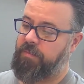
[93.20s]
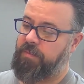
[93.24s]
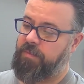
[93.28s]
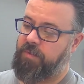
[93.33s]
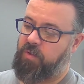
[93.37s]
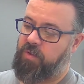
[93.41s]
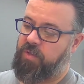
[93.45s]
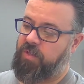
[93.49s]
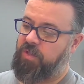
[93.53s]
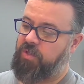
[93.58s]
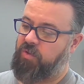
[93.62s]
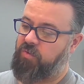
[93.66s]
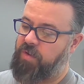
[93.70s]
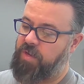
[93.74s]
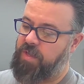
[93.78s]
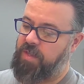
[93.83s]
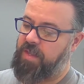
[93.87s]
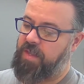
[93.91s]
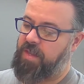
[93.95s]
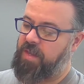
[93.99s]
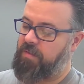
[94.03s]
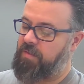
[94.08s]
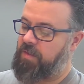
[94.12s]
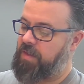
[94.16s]
screen,
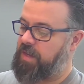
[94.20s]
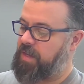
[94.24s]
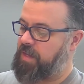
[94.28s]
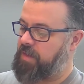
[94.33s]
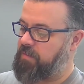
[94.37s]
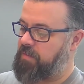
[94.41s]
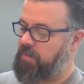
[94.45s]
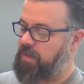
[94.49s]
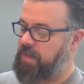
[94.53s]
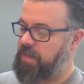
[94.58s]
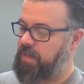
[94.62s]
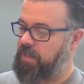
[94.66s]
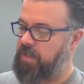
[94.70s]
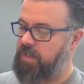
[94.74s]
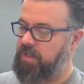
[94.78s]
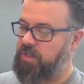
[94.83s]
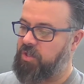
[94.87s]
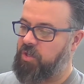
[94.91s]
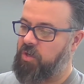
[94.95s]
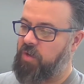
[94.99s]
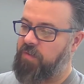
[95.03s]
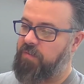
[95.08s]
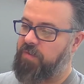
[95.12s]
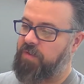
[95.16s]
the
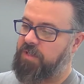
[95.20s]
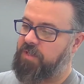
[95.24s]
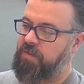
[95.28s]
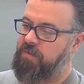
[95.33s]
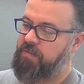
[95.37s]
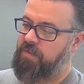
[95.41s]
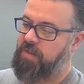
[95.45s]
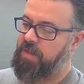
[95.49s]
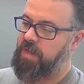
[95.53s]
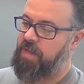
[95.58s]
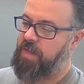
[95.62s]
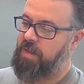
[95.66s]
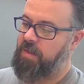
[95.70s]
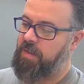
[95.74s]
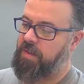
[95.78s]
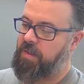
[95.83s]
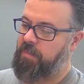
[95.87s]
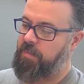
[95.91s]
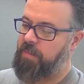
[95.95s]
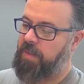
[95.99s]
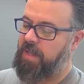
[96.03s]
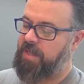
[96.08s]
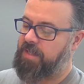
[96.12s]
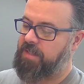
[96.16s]
surface of the
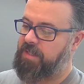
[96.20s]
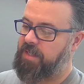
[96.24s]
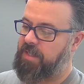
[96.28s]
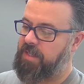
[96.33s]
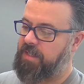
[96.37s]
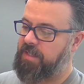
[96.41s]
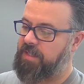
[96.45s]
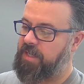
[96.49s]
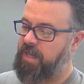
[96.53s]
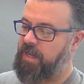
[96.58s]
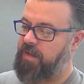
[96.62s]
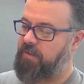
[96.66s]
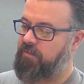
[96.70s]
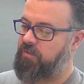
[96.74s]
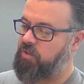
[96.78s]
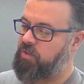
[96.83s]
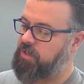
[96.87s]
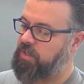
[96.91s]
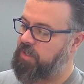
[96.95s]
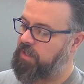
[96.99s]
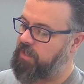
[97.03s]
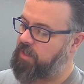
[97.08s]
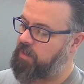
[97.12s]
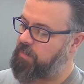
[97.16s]
plastics here,
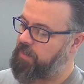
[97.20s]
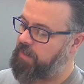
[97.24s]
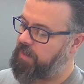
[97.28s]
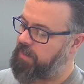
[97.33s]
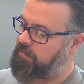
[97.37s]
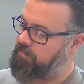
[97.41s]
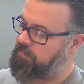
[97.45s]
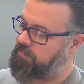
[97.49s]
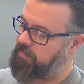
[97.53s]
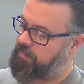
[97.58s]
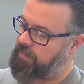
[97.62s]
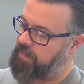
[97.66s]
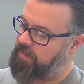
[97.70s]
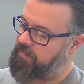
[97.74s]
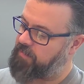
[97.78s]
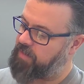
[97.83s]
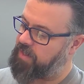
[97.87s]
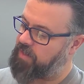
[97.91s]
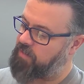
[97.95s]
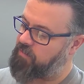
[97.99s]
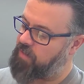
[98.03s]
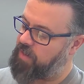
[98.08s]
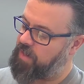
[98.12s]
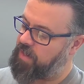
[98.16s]
just a little bit of
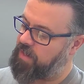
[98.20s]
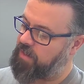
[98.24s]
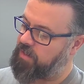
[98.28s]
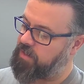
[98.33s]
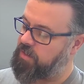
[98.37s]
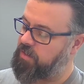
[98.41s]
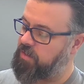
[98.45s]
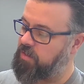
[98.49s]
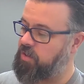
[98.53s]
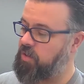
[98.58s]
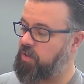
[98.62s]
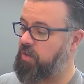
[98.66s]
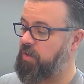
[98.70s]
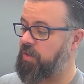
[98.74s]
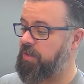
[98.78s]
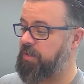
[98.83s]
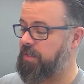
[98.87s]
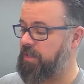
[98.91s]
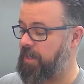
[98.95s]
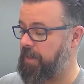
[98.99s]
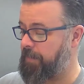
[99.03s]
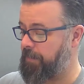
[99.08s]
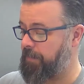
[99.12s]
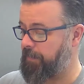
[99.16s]
ingrained
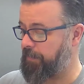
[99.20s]
dirt in it.